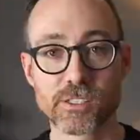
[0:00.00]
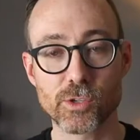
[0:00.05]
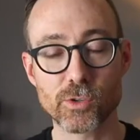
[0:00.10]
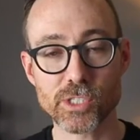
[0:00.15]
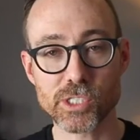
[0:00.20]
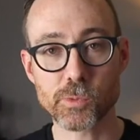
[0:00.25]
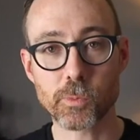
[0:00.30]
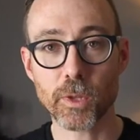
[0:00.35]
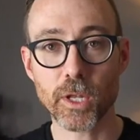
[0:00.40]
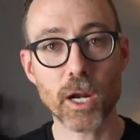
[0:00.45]
So
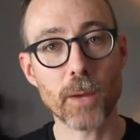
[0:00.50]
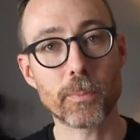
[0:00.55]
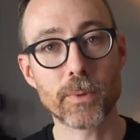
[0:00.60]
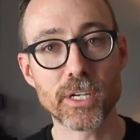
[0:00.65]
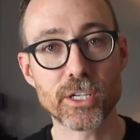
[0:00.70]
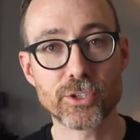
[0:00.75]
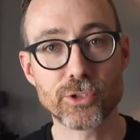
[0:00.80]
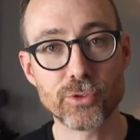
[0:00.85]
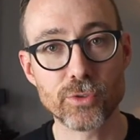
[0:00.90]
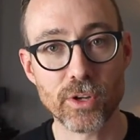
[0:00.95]
it's split up
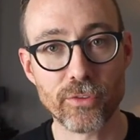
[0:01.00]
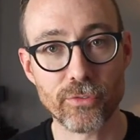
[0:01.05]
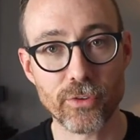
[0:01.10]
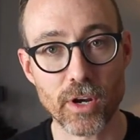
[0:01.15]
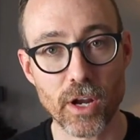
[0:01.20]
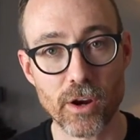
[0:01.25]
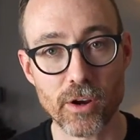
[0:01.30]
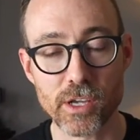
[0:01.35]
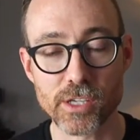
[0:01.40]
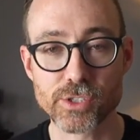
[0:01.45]
into two different
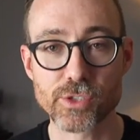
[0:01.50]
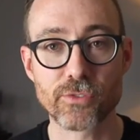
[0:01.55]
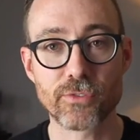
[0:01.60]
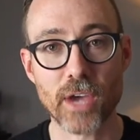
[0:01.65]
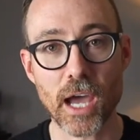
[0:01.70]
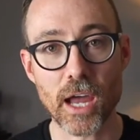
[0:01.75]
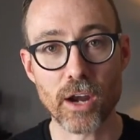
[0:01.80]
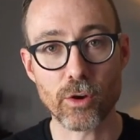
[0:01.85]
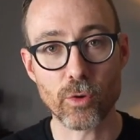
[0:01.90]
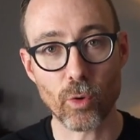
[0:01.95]
areas. You've
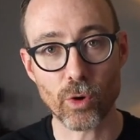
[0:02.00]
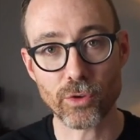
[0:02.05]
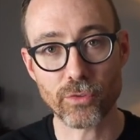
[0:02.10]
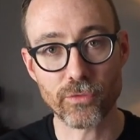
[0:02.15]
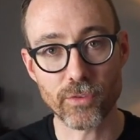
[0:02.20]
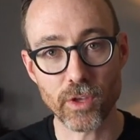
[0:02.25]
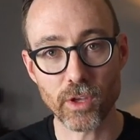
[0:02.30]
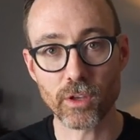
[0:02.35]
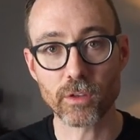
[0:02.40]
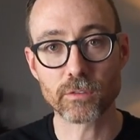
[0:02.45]
got
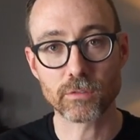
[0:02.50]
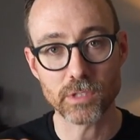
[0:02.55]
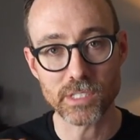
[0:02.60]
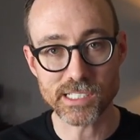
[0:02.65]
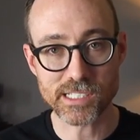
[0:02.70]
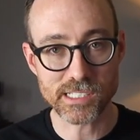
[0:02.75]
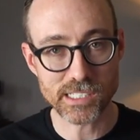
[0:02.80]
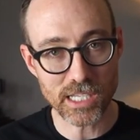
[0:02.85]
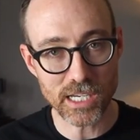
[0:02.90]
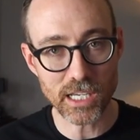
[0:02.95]
Northville, the
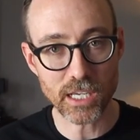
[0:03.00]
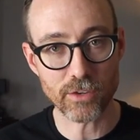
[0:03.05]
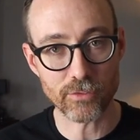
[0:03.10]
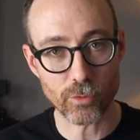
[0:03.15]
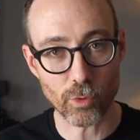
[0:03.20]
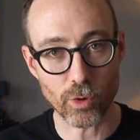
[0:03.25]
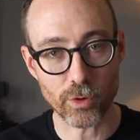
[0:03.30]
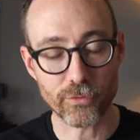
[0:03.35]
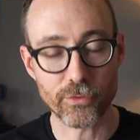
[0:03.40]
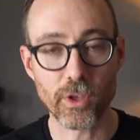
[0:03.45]
city of
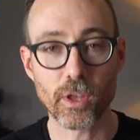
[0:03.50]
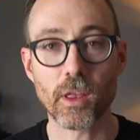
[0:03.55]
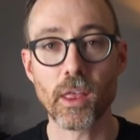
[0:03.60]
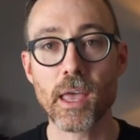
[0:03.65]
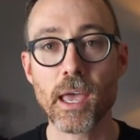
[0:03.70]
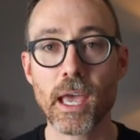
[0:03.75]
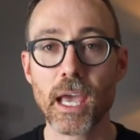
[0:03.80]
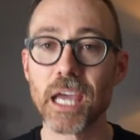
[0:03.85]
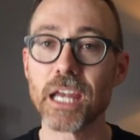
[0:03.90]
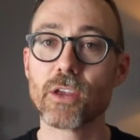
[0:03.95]
Northville,
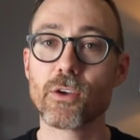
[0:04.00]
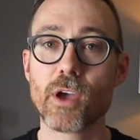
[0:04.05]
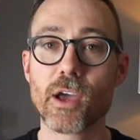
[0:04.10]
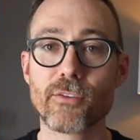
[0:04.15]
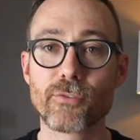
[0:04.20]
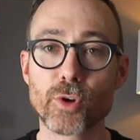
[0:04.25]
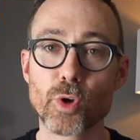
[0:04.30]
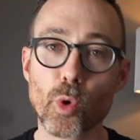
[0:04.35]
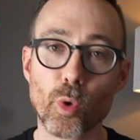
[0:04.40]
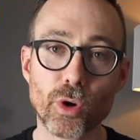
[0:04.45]
and you
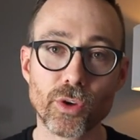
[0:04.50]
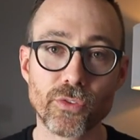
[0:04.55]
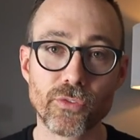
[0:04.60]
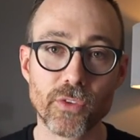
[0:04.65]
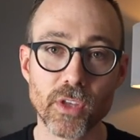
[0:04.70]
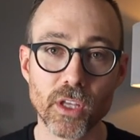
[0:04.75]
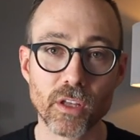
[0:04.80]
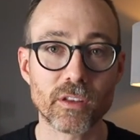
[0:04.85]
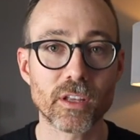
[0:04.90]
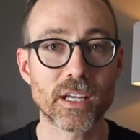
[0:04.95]
have
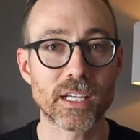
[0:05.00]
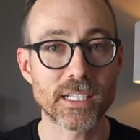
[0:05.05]
Northville